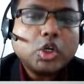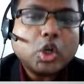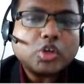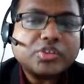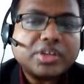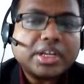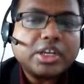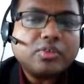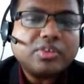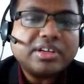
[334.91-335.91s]
Dots are
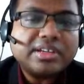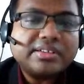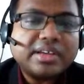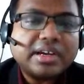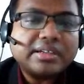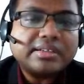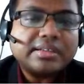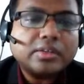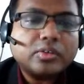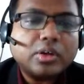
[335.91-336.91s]
individual studies.
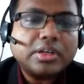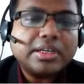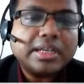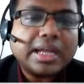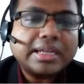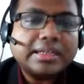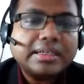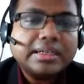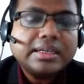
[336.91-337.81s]
The solid line